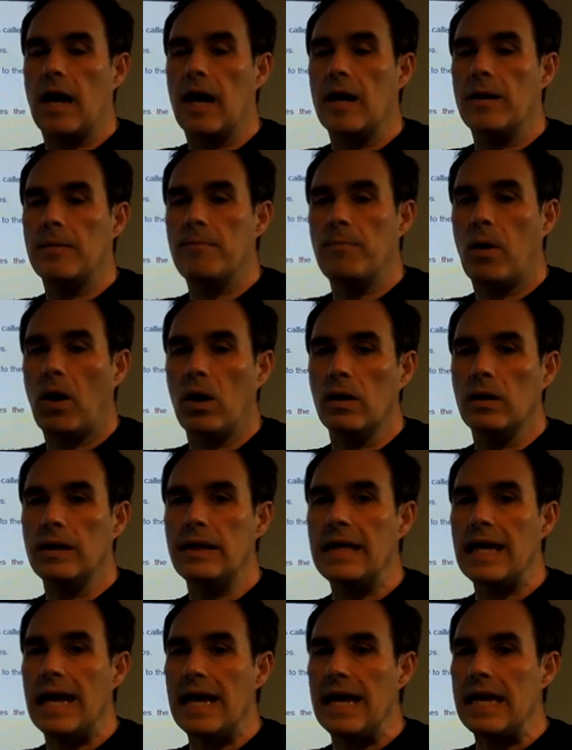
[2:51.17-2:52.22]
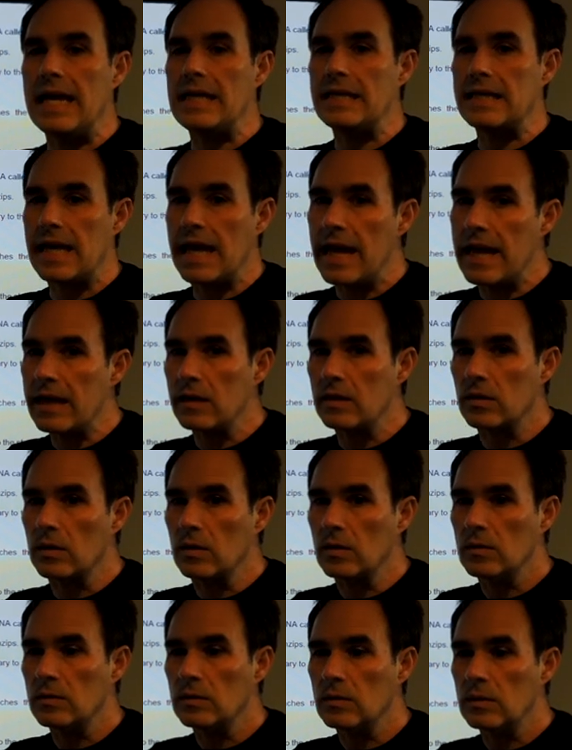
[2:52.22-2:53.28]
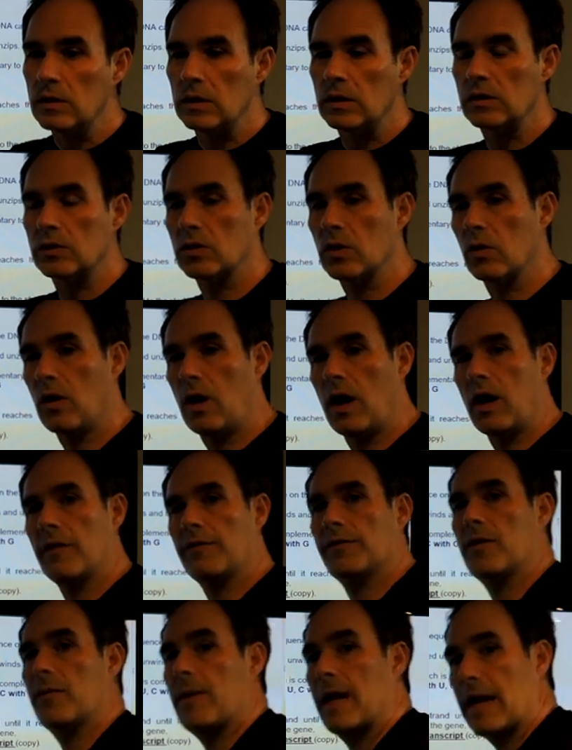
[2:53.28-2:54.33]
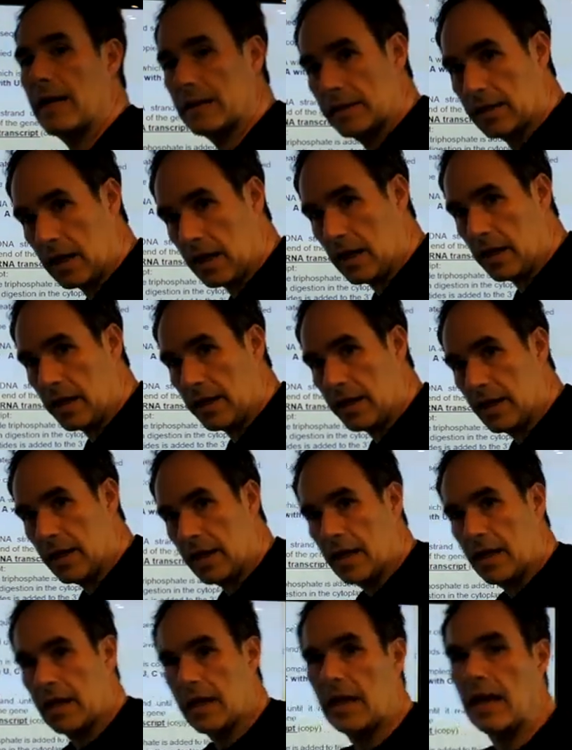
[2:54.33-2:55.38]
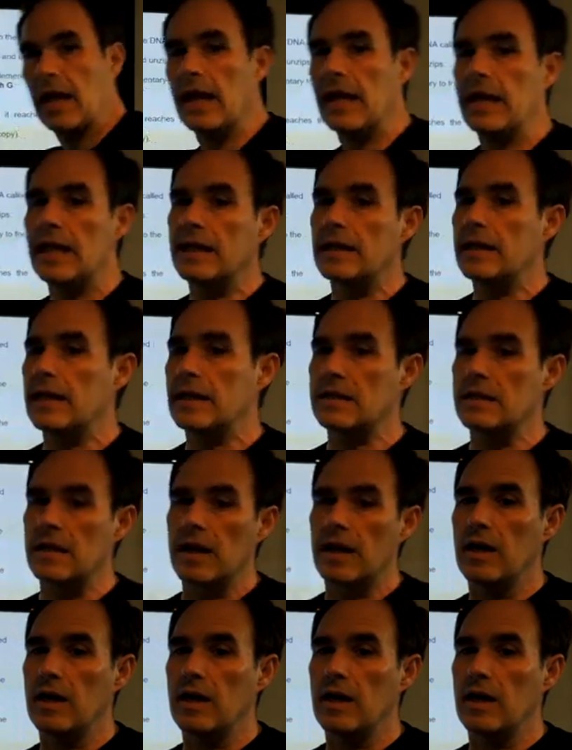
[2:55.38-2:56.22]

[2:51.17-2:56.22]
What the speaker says: A poly A tail, so off the backside it gets